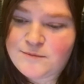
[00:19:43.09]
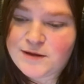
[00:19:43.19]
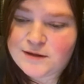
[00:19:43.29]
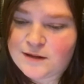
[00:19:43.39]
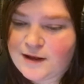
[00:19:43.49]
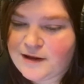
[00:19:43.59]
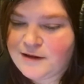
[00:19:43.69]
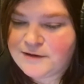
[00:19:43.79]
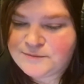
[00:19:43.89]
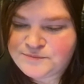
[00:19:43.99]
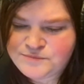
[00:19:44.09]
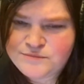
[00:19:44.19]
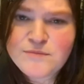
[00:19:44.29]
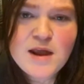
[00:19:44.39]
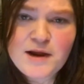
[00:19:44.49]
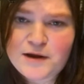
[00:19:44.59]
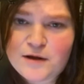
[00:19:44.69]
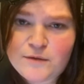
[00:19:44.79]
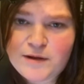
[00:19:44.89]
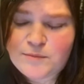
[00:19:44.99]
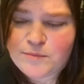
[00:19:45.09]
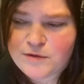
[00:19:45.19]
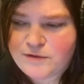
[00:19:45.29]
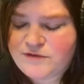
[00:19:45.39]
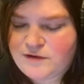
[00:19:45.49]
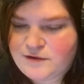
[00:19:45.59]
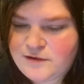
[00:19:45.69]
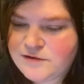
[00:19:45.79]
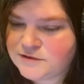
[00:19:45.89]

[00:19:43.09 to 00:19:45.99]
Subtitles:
I mean like, in person.